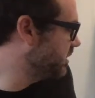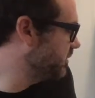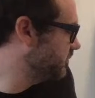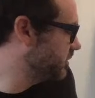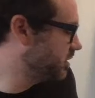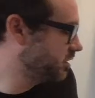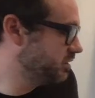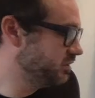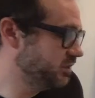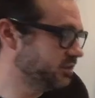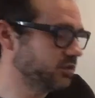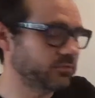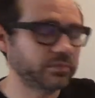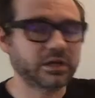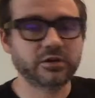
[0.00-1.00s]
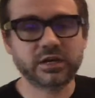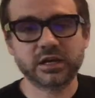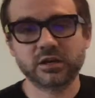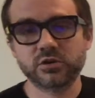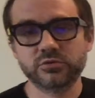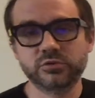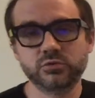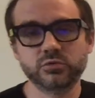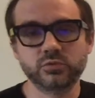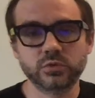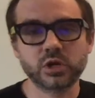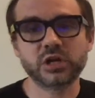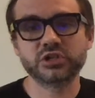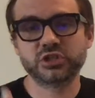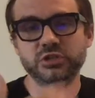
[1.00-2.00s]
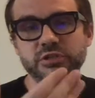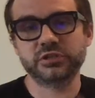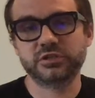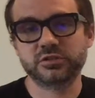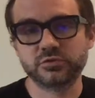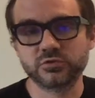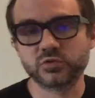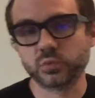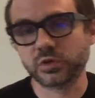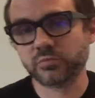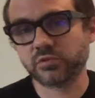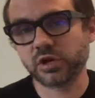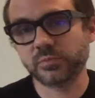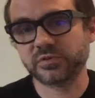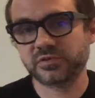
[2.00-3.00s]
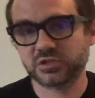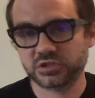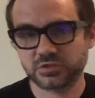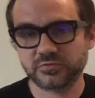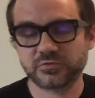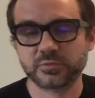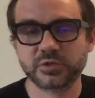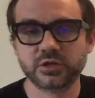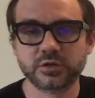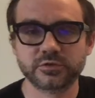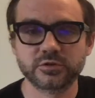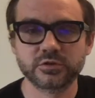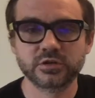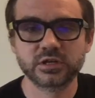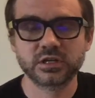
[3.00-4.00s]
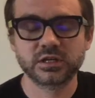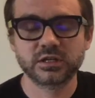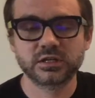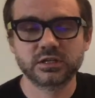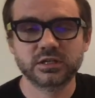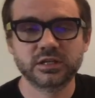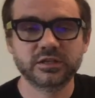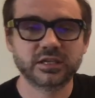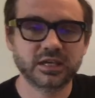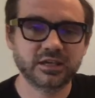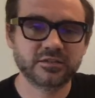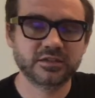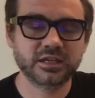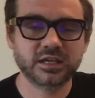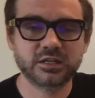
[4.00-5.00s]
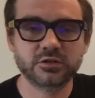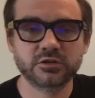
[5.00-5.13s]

give an idea about how you logically deduce one proposition from another. In the case Gettier